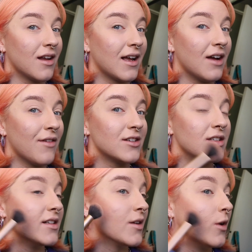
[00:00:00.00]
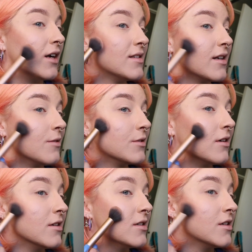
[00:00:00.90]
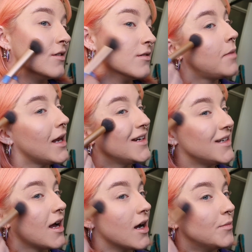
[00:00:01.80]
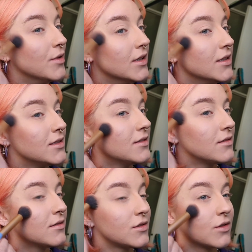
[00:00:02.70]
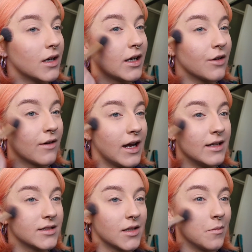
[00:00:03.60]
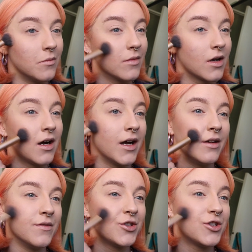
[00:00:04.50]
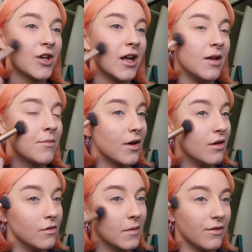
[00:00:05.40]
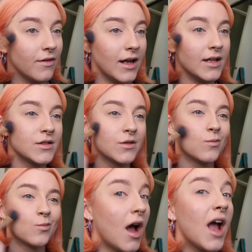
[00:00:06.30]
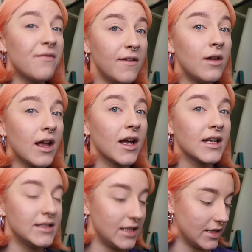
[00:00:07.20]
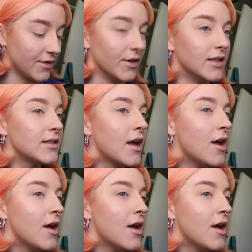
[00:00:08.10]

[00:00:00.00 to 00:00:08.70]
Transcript: like I've actually done what I said I was going to do. Blend it upwards, try and create some kind of shape over my face. I feel like I can see a difference,